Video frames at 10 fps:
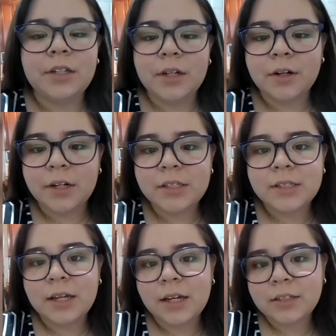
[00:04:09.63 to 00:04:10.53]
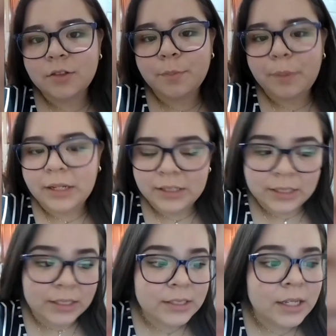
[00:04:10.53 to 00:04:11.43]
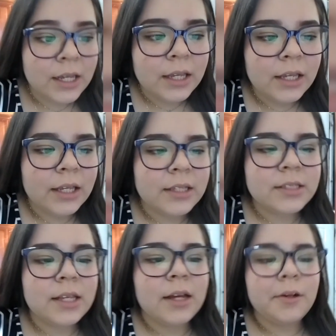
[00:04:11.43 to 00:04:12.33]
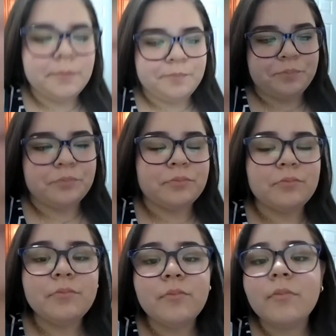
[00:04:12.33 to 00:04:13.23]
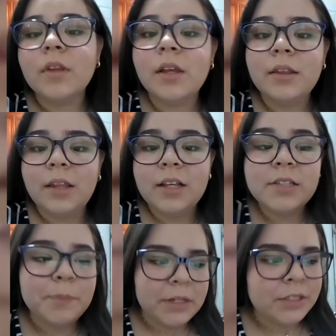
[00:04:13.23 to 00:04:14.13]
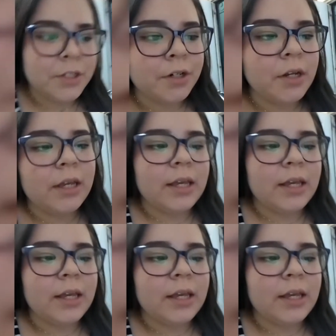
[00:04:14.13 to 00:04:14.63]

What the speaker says: the artist had to paint this is that this painter